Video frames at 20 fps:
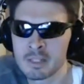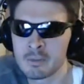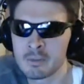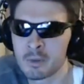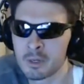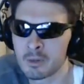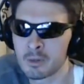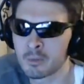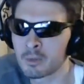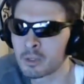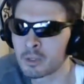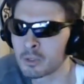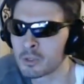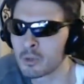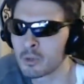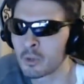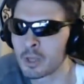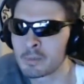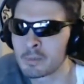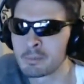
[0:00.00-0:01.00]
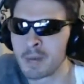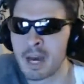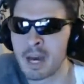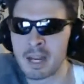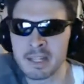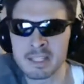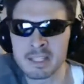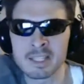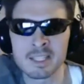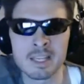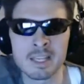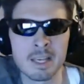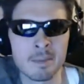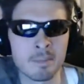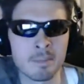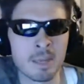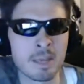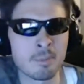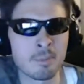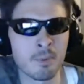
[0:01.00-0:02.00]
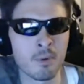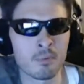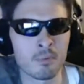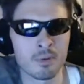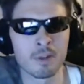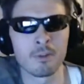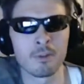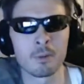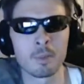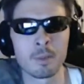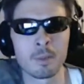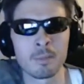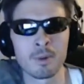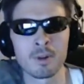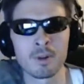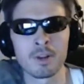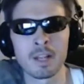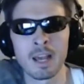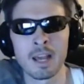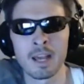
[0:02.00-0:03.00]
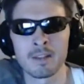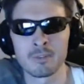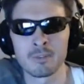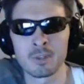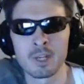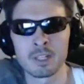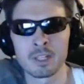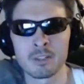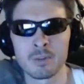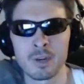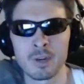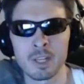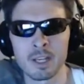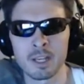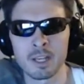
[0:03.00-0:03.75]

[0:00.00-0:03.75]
Couldn't you like body slam people if I remember in that if you got the right kind of